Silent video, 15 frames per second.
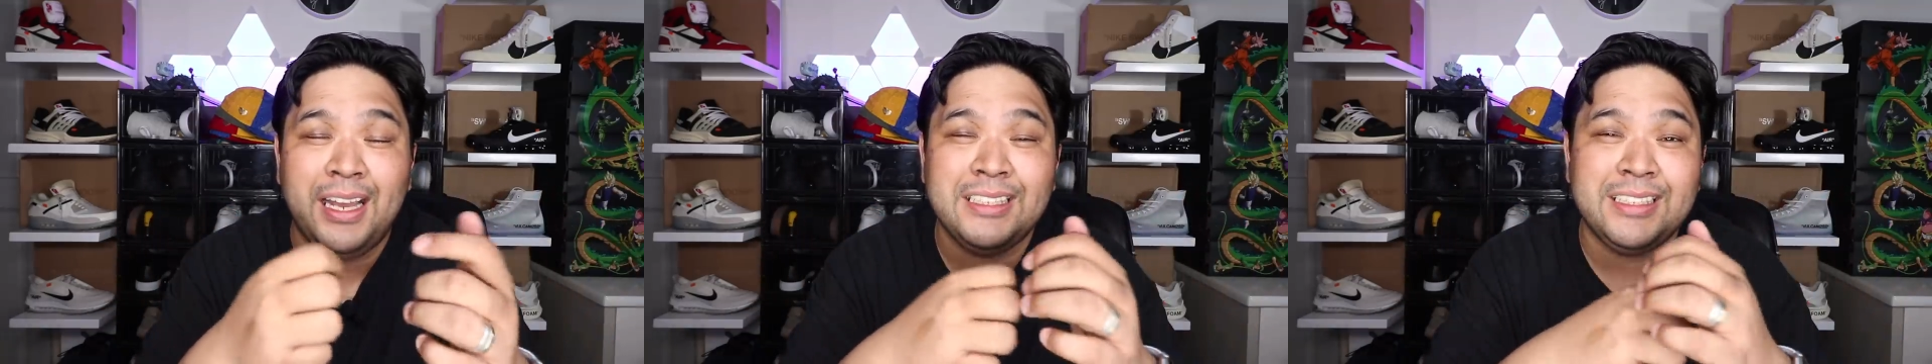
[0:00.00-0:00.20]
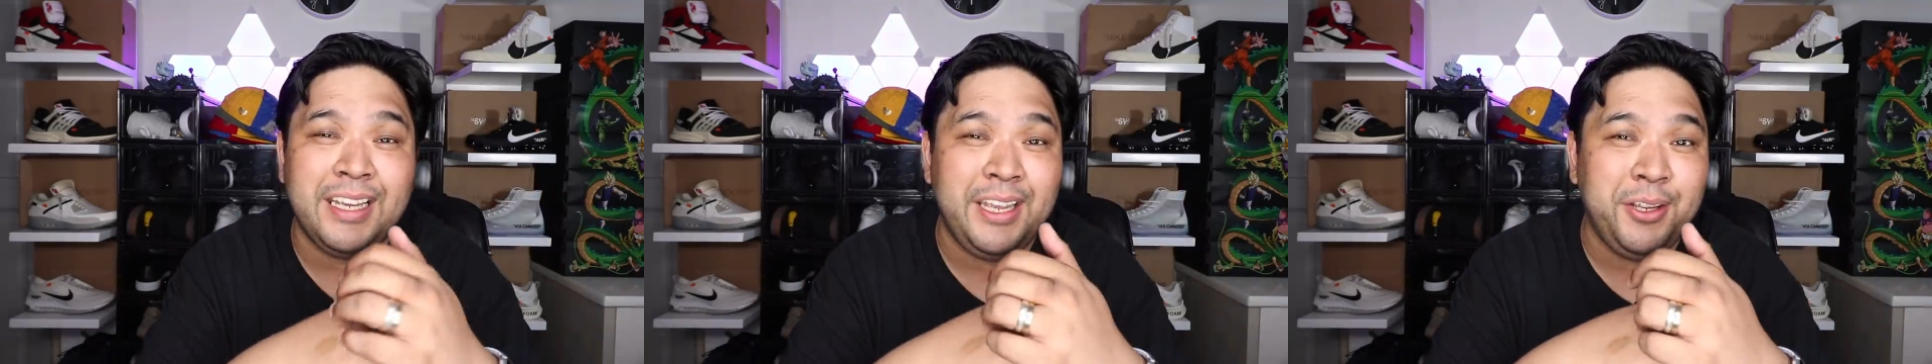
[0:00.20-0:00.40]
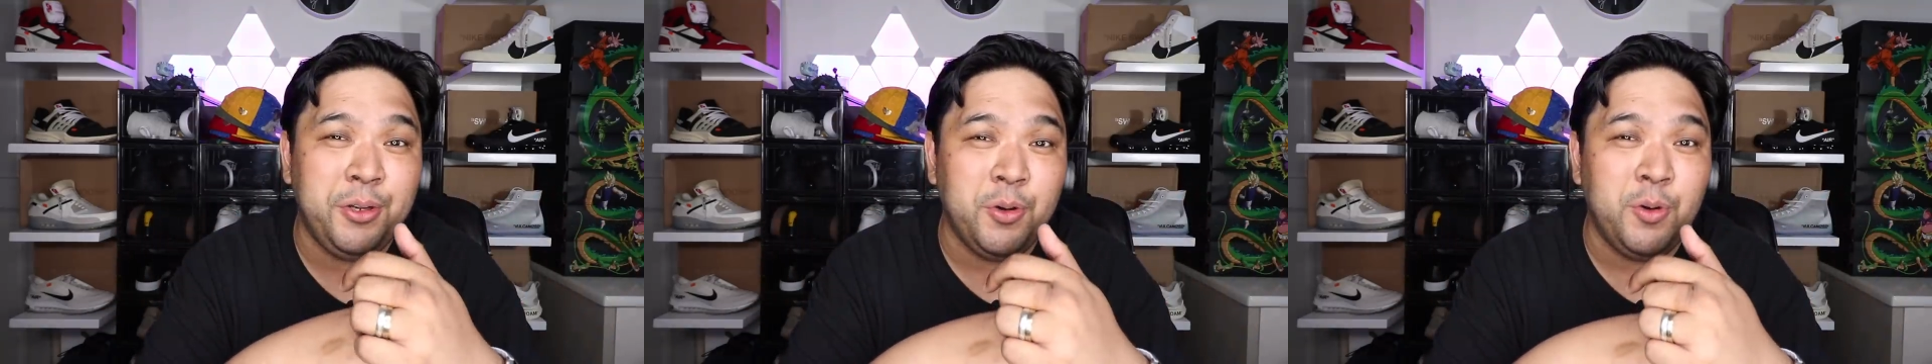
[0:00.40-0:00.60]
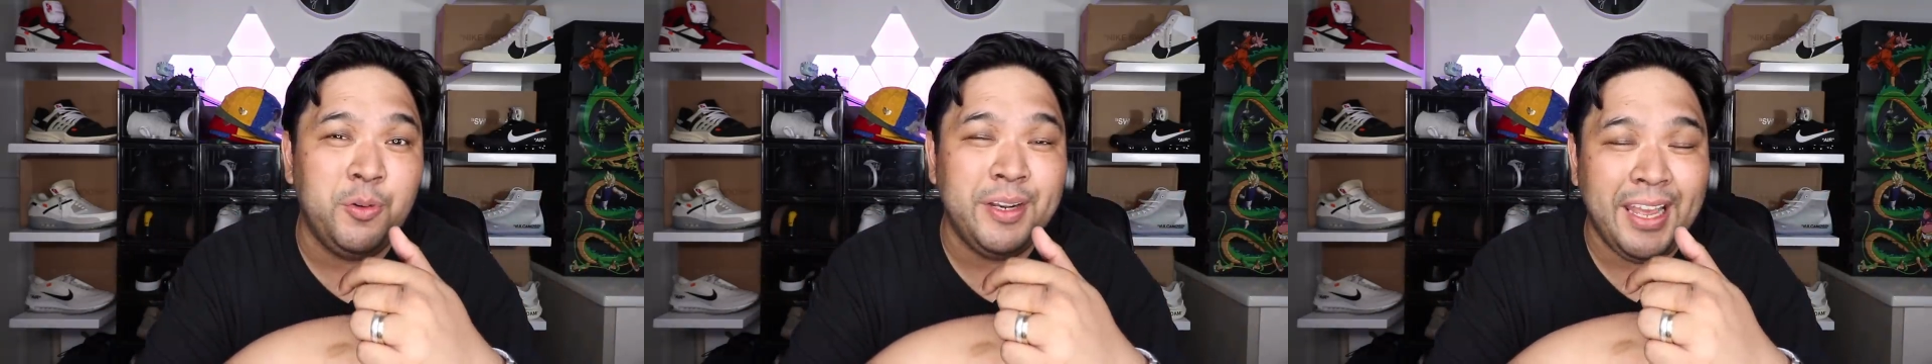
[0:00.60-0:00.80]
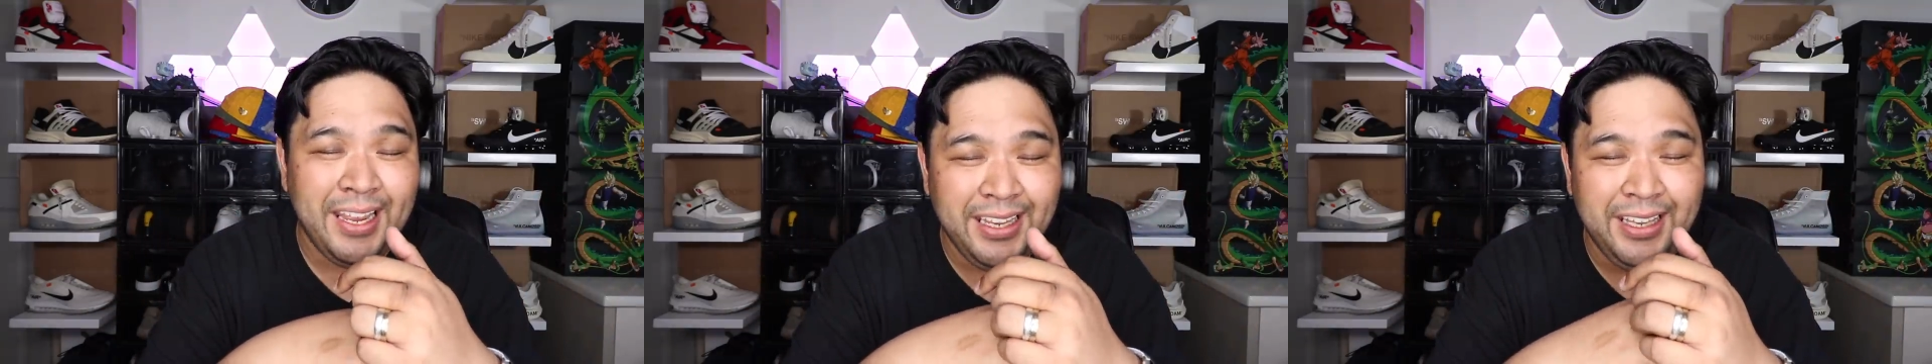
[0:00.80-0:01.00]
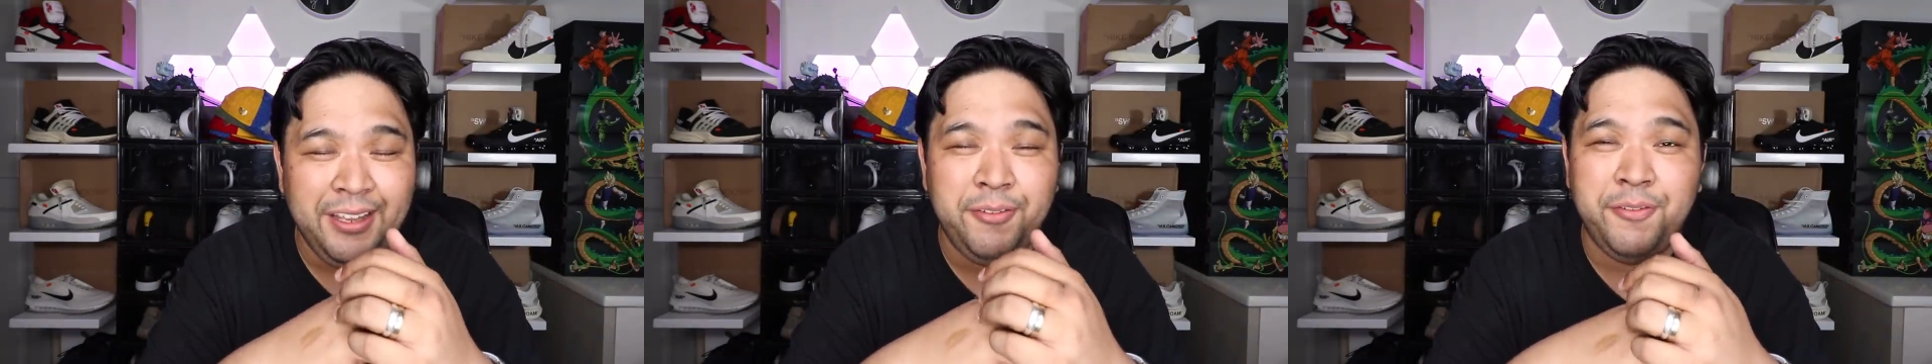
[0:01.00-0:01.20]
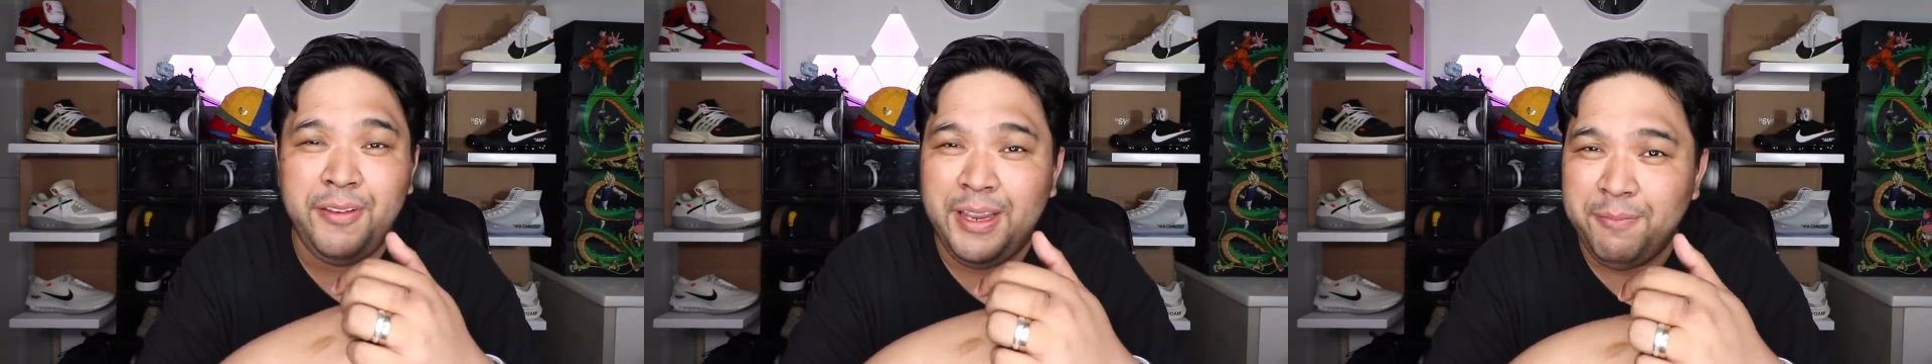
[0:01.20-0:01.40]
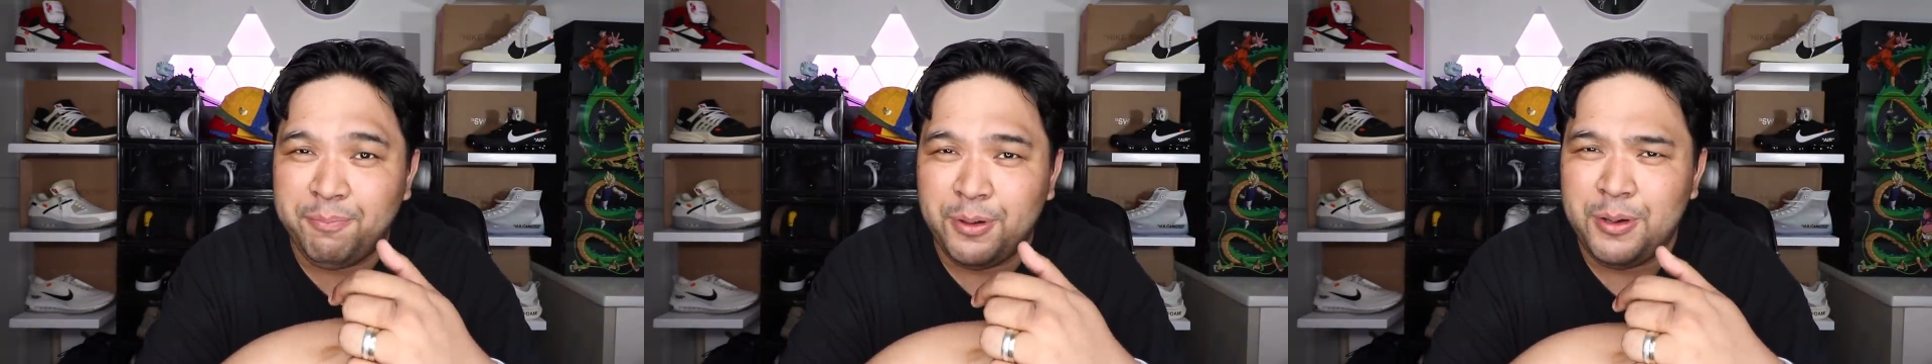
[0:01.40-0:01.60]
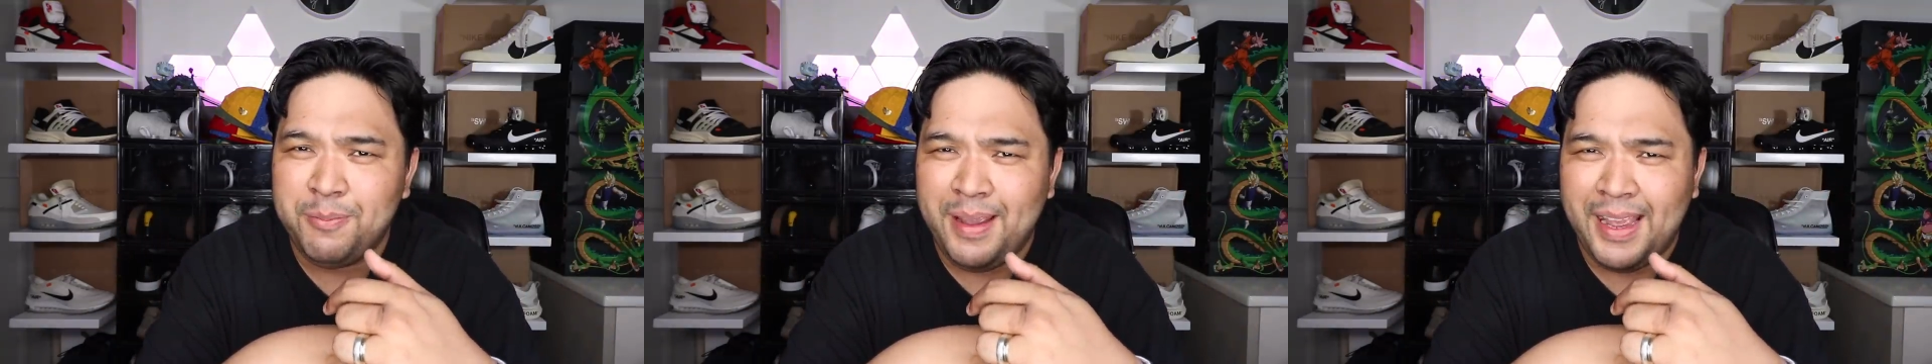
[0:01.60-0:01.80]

as I go Nike Vapor